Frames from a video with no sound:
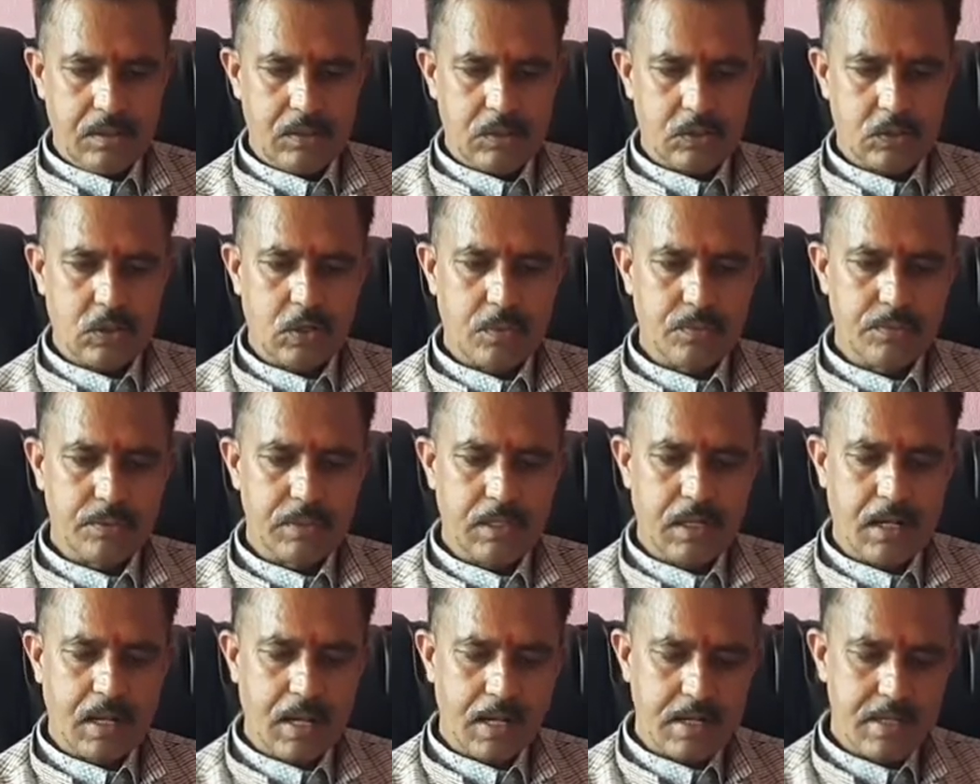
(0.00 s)
Soft
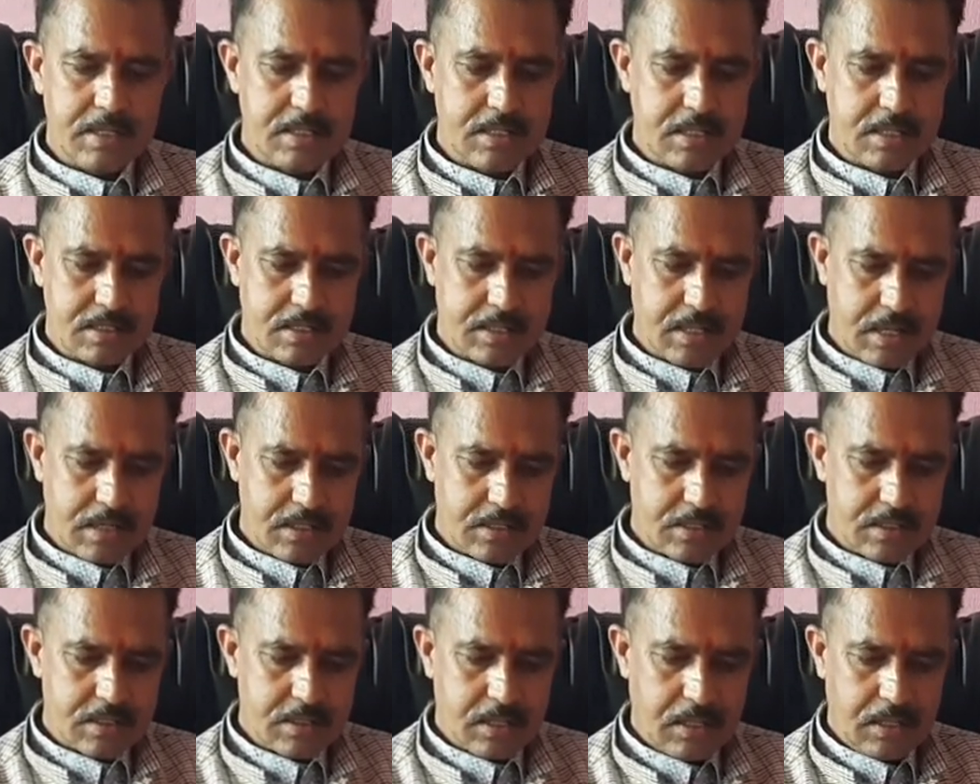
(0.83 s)
shell lies inside
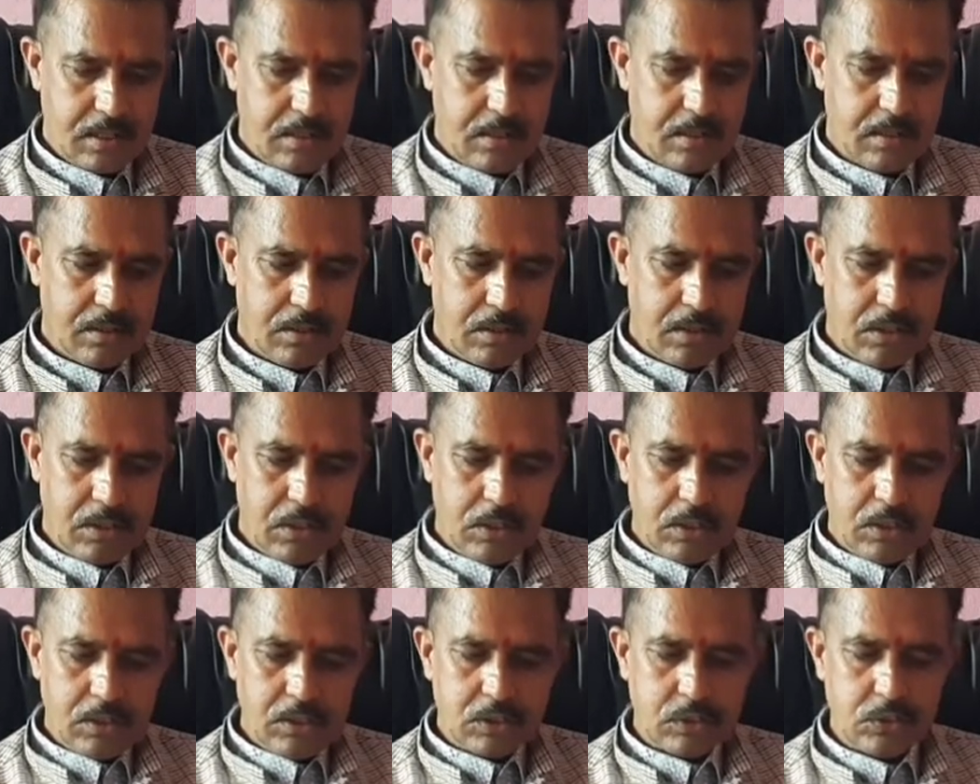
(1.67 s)
the shell.
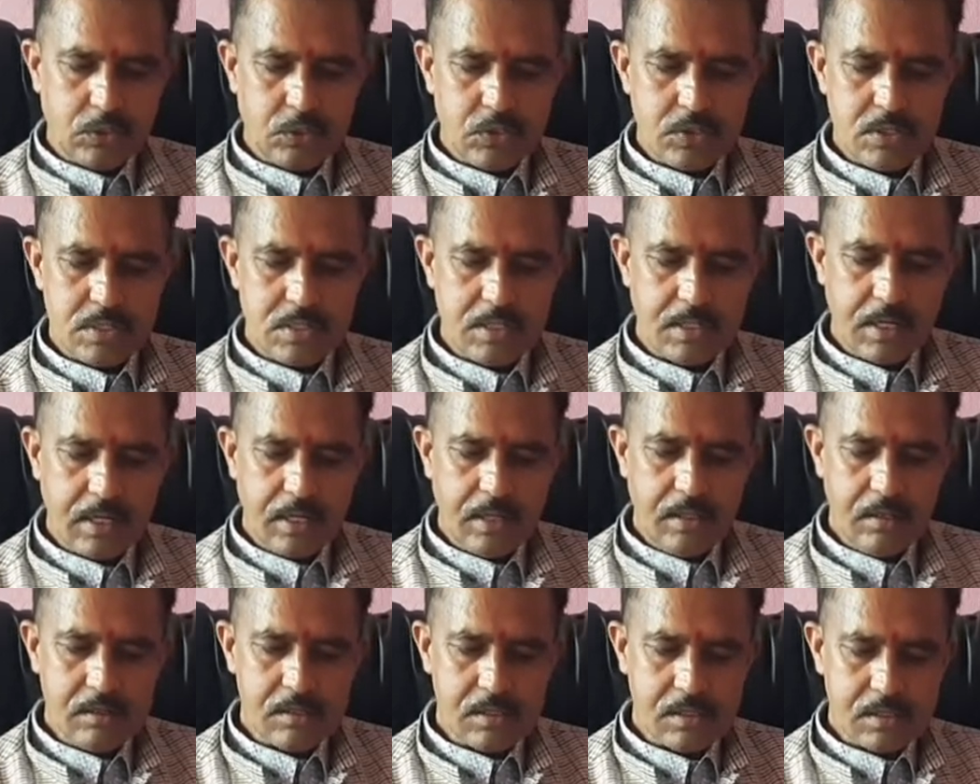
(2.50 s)
So
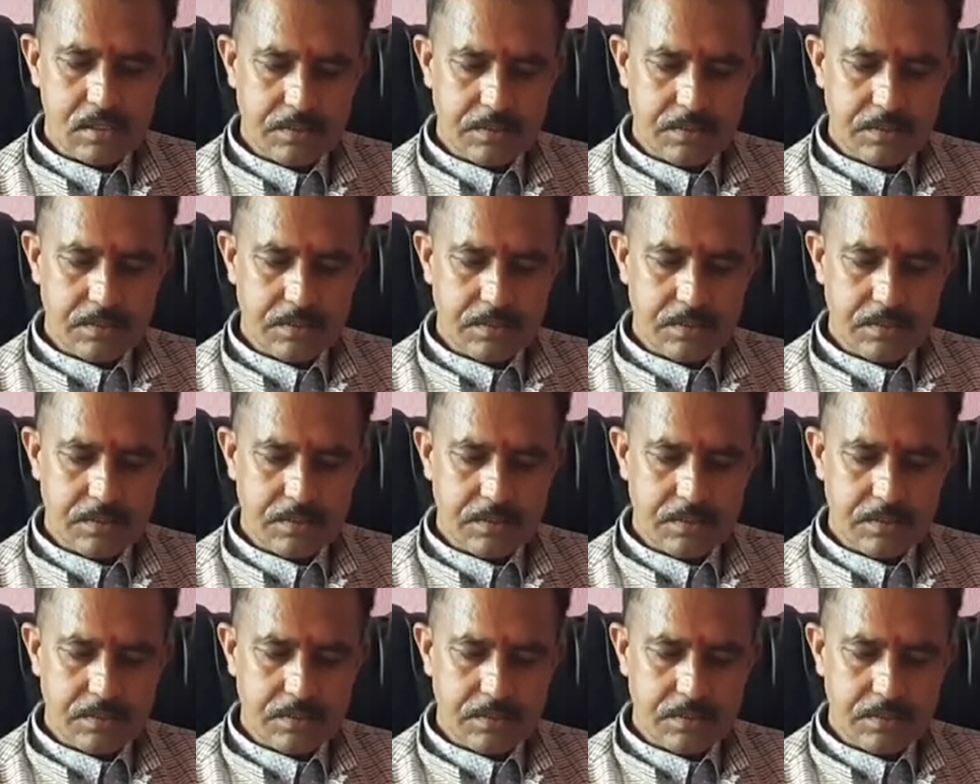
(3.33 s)
shell